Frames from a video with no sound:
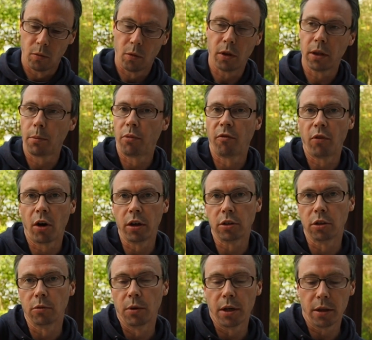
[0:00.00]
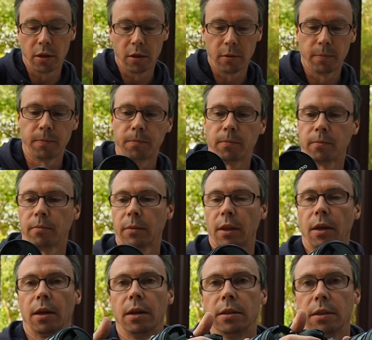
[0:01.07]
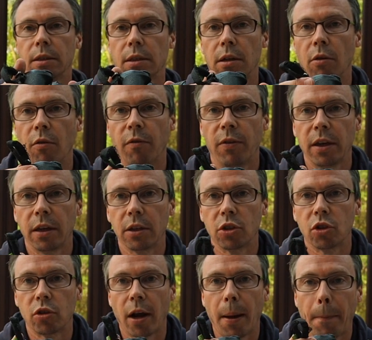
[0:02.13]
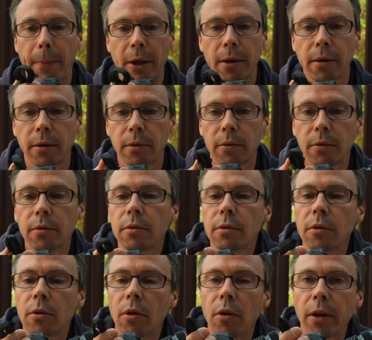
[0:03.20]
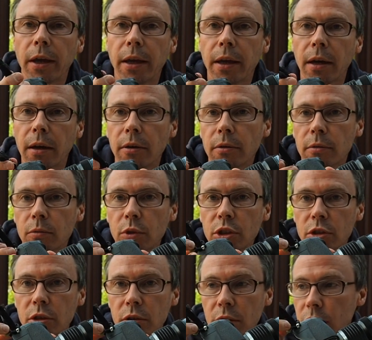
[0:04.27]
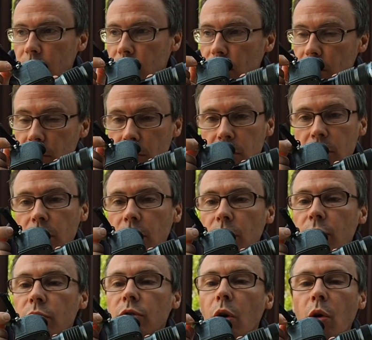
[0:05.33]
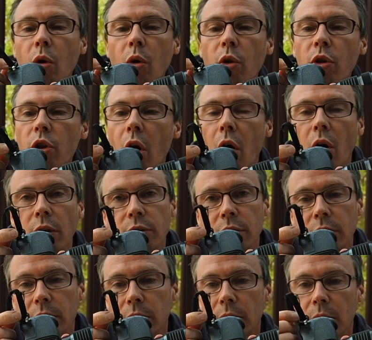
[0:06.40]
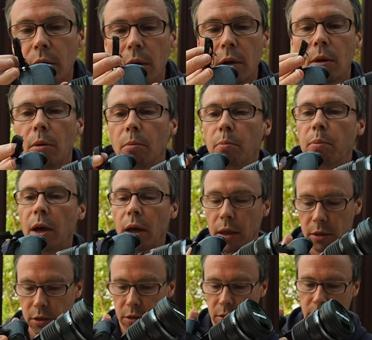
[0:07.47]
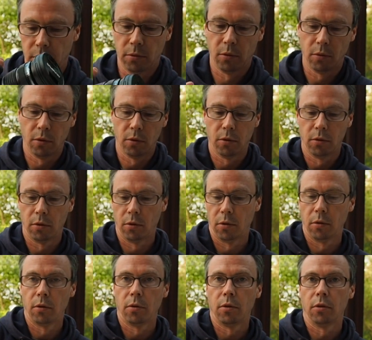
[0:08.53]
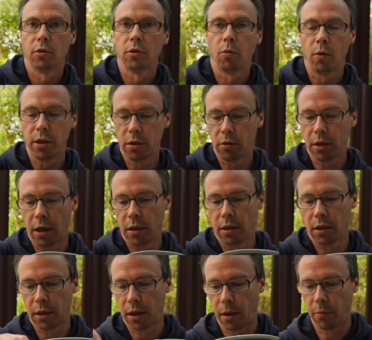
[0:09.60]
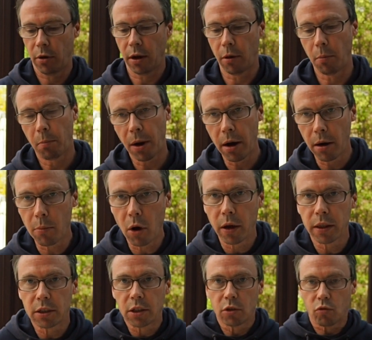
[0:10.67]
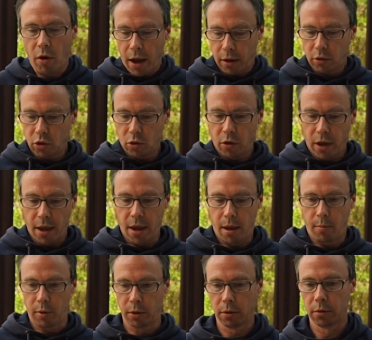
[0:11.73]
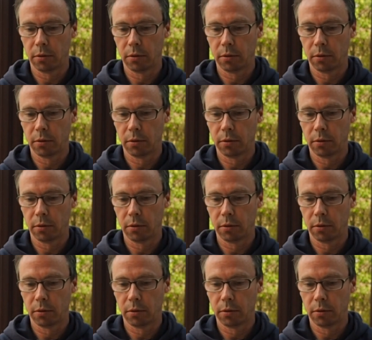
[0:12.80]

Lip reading: what they provide you with is this little finger strap on here, which you can choose to use or not. But, so when you get the camera out, bear in mind this is round your hip,